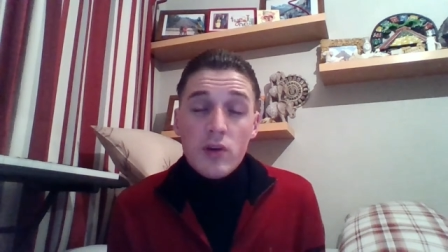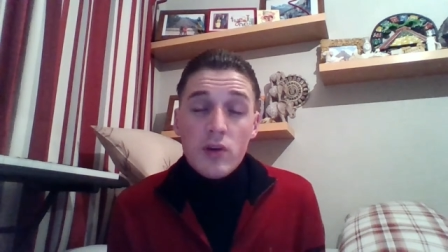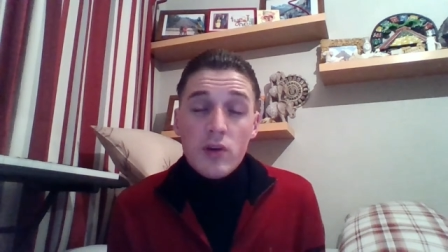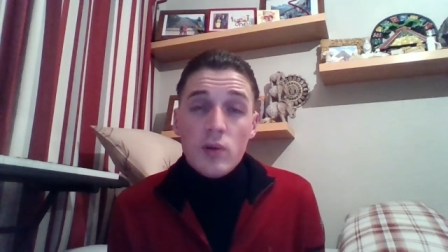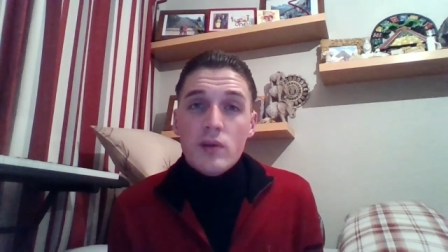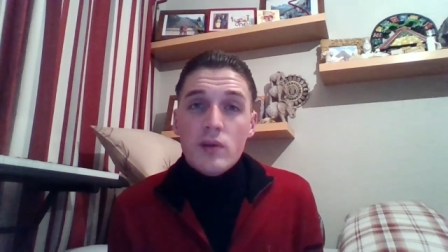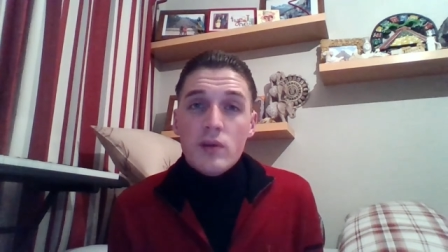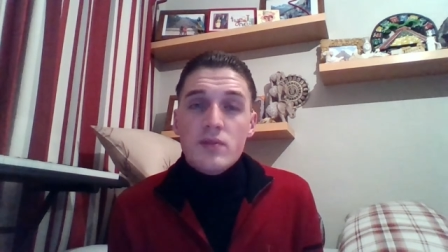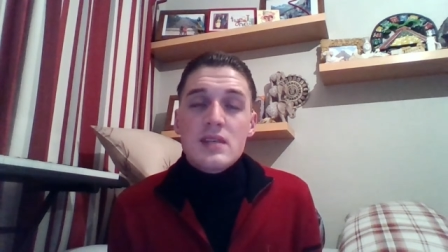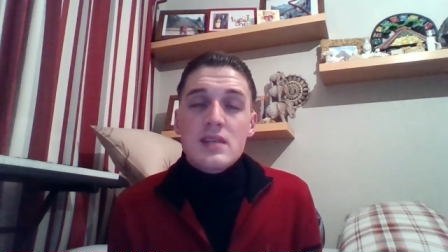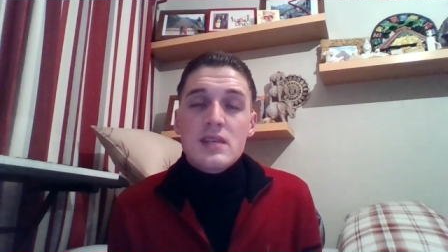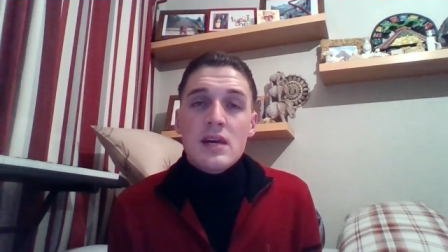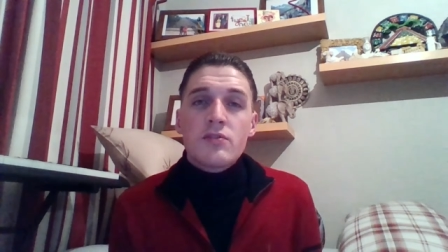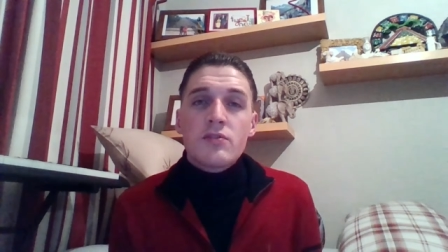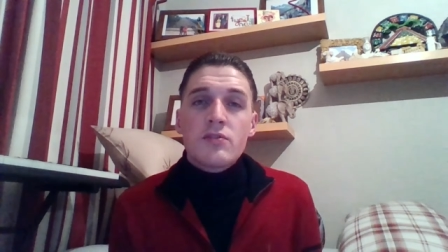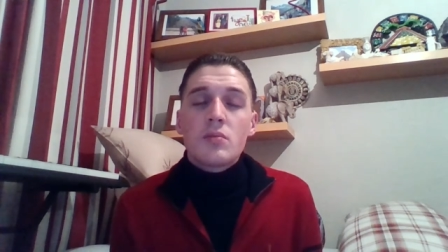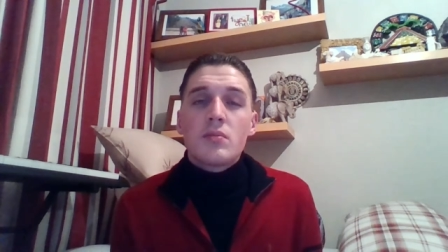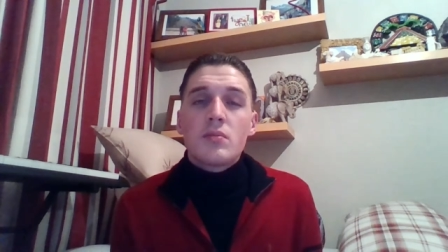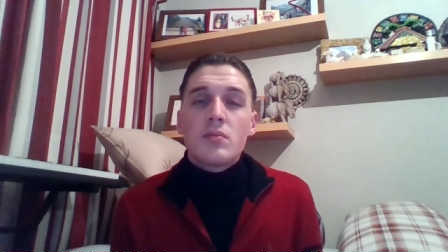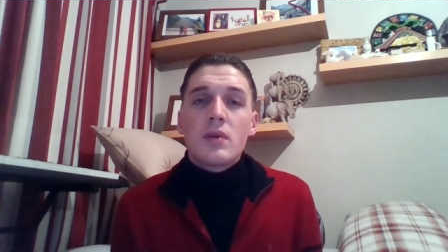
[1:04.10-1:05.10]
you would have seen
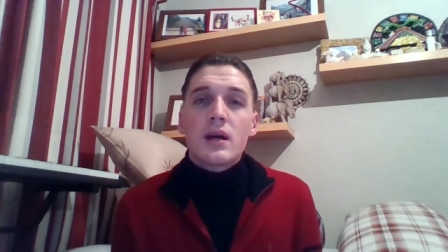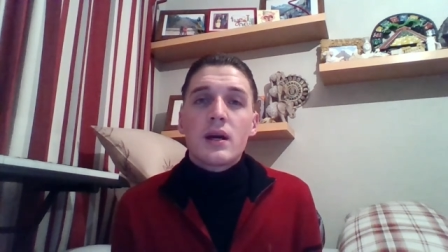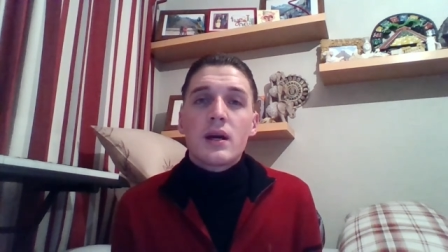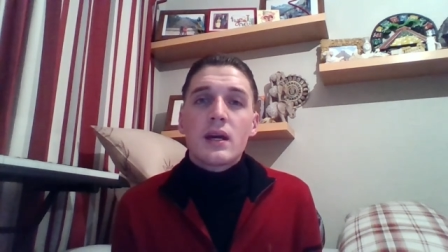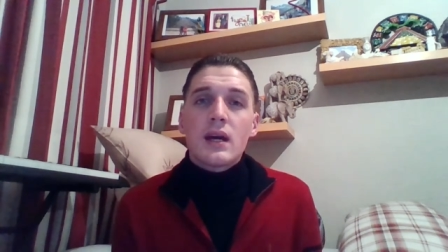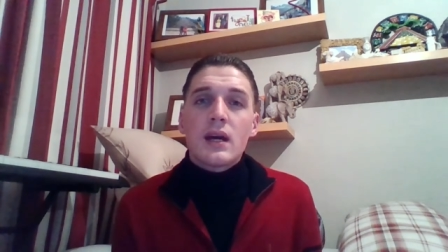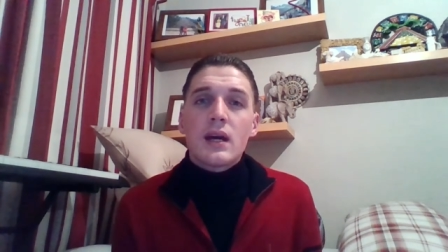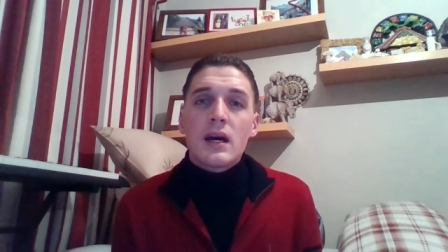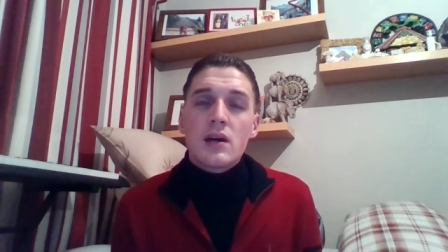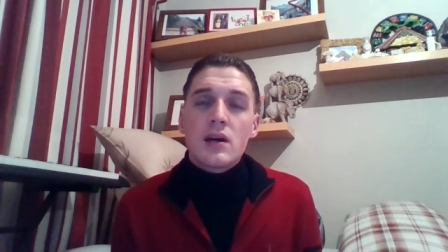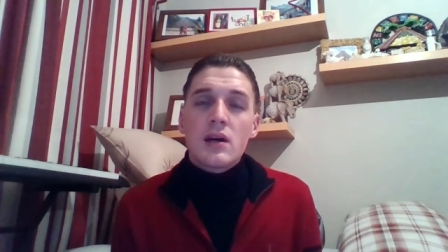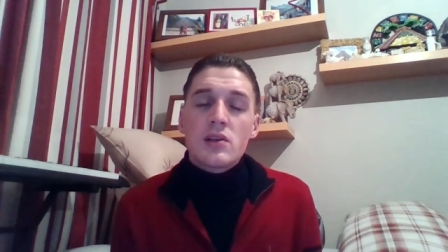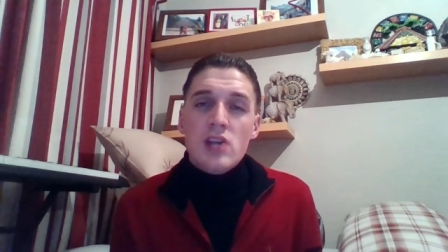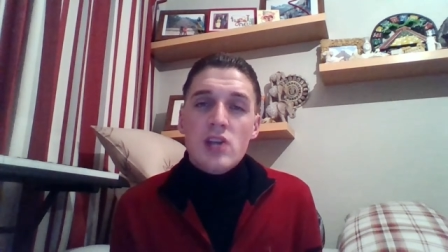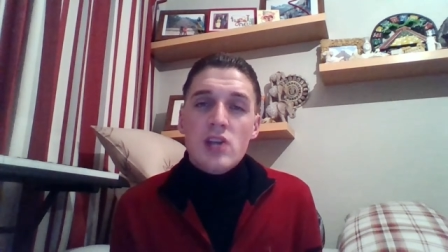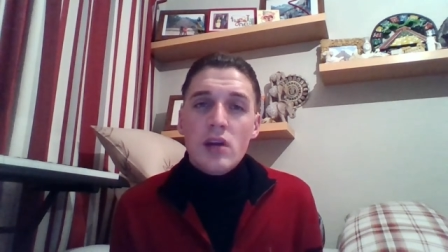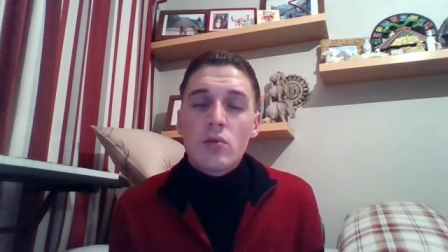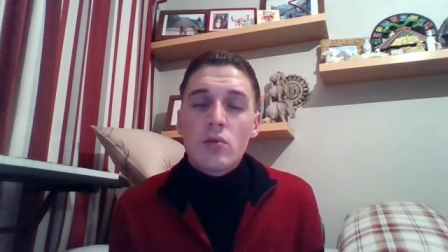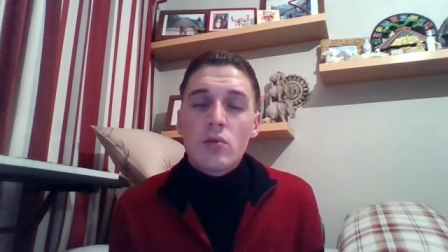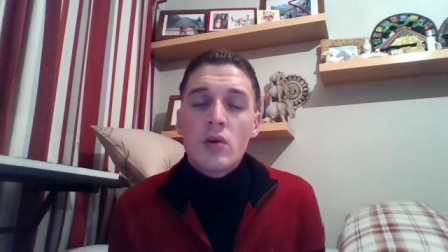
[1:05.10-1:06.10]
from my uh,
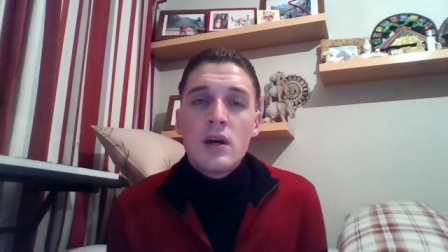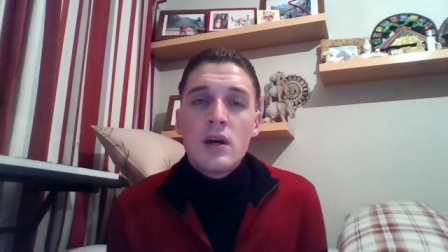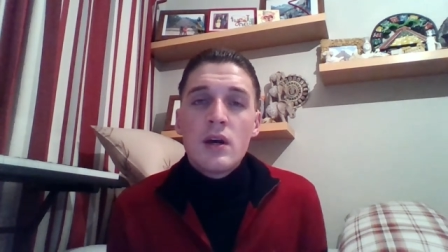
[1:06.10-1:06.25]
channel